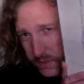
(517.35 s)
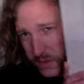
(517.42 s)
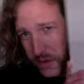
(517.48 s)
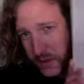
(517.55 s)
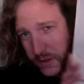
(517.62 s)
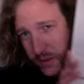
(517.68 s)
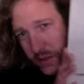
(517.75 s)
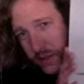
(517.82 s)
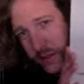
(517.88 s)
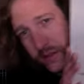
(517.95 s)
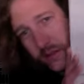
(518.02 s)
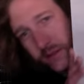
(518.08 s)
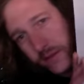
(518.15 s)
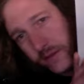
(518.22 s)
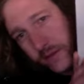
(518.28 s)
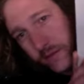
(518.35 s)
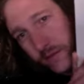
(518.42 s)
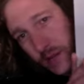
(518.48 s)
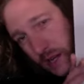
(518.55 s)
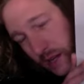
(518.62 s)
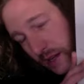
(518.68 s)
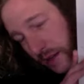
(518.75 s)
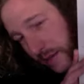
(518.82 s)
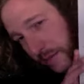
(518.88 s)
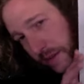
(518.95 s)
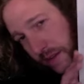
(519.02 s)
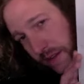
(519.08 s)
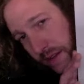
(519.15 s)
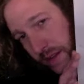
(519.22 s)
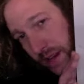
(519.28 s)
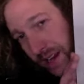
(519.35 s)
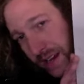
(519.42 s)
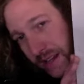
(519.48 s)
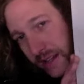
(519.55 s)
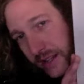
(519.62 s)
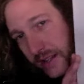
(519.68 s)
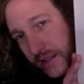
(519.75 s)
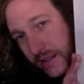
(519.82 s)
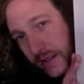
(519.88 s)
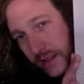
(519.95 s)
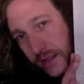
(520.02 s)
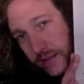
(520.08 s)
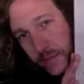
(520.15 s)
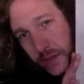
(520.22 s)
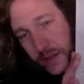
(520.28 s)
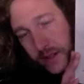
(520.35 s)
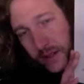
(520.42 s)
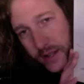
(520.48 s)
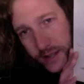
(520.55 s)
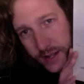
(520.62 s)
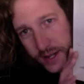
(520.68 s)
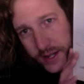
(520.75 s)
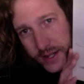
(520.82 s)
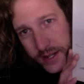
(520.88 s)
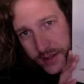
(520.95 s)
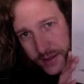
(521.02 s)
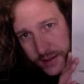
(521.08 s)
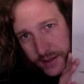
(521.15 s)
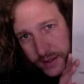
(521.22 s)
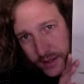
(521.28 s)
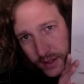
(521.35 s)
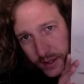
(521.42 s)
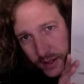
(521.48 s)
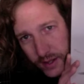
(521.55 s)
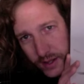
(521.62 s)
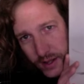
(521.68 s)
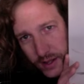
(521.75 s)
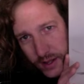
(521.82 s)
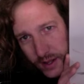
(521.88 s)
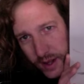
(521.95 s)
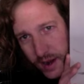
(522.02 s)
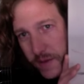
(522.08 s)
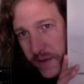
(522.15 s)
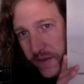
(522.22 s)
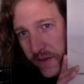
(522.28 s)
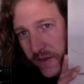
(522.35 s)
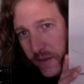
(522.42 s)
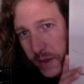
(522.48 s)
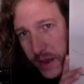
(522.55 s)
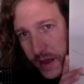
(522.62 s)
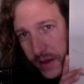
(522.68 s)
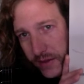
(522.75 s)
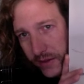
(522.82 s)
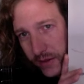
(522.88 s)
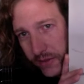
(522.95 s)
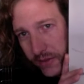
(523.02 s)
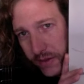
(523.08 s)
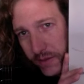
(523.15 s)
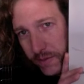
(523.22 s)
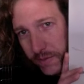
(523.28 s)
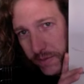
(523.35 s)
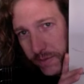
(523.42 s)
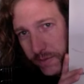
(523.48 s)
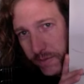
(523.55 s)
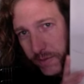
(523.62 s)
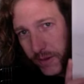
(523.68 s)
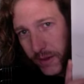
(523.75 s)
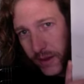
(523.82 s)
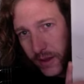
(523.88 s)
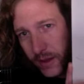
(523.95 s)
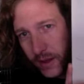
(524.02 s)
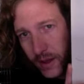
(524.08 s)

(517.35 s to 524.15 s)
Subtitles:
concert posters in the 90s, like mid to late 90s. A lot of my favorite bands used him